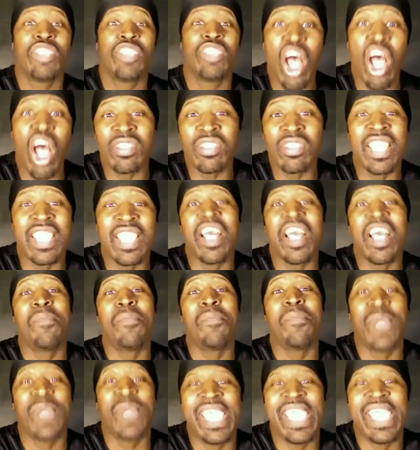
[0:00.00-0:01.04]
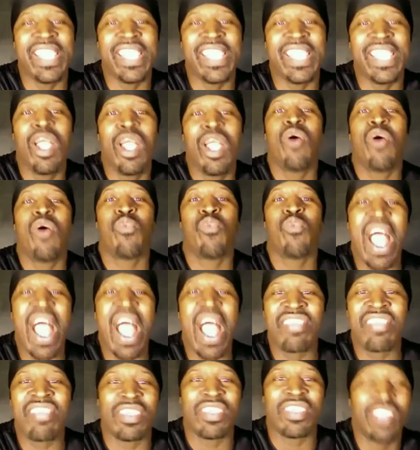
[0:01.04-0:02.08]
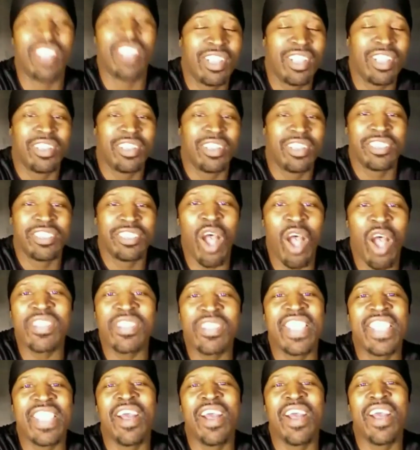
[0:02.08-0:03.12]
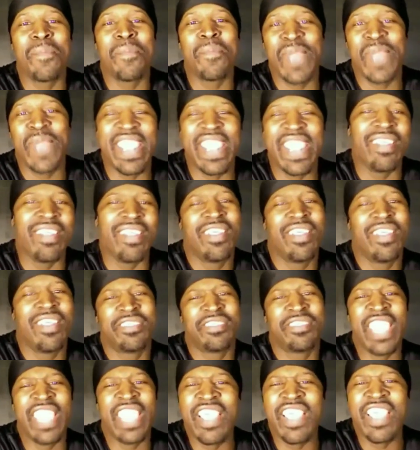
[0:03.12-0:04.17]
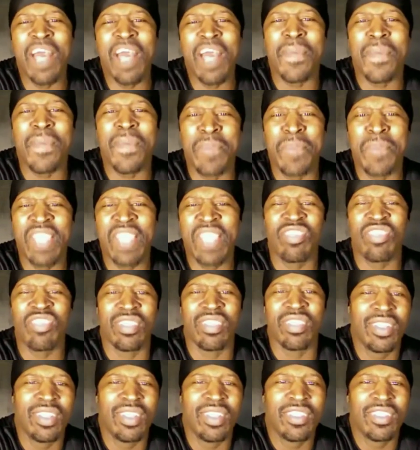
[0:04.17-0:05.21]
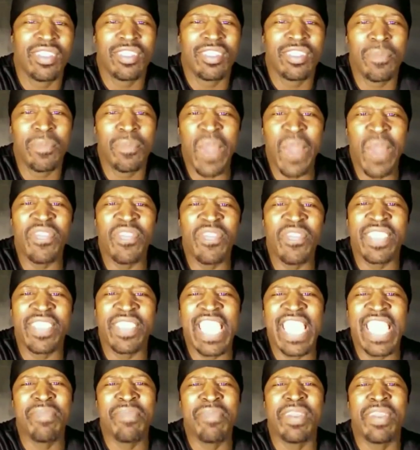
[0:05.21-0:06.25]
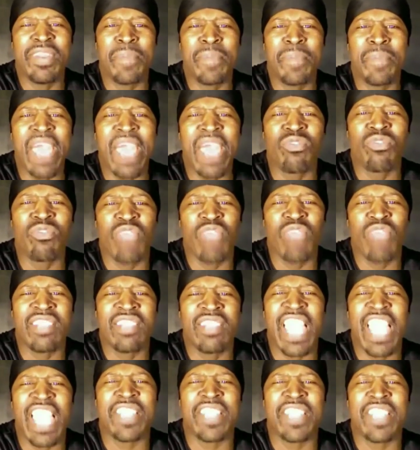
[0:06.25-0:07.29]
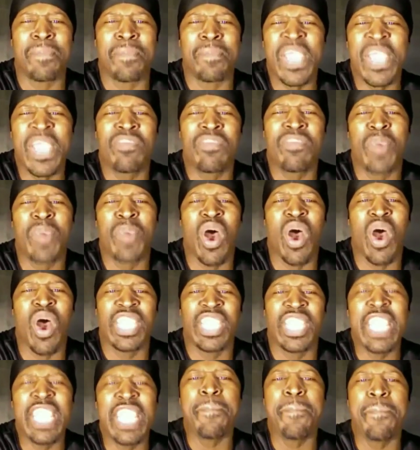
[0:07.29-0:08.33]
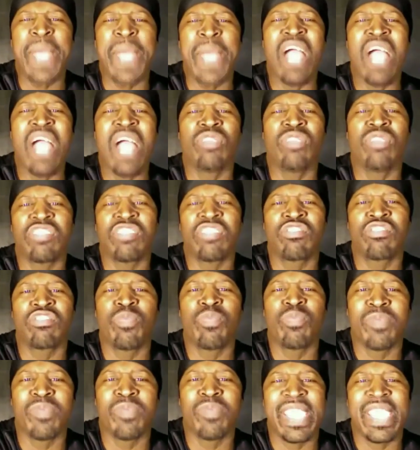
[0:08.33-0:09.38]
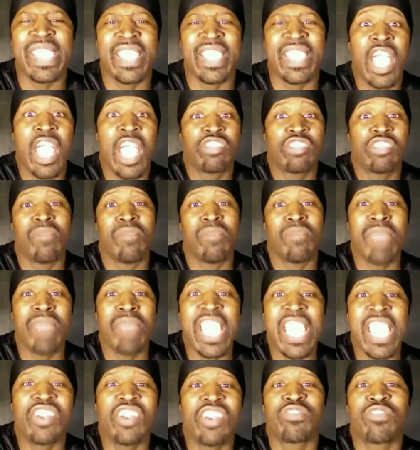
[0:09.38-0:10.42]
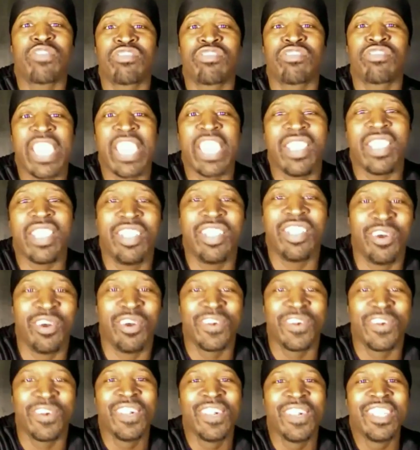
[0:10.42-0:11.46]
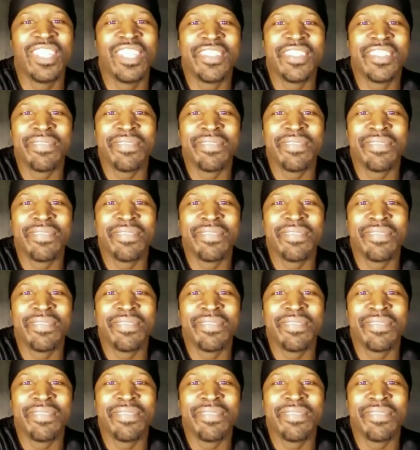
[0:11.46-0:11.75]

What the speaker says: Y'all think I'm playing? Watch it. Y'all think I'm playing? Dig up a picture. The brother came in the battle dressed like a beach ball and he pounded Superman, the Man of Steel.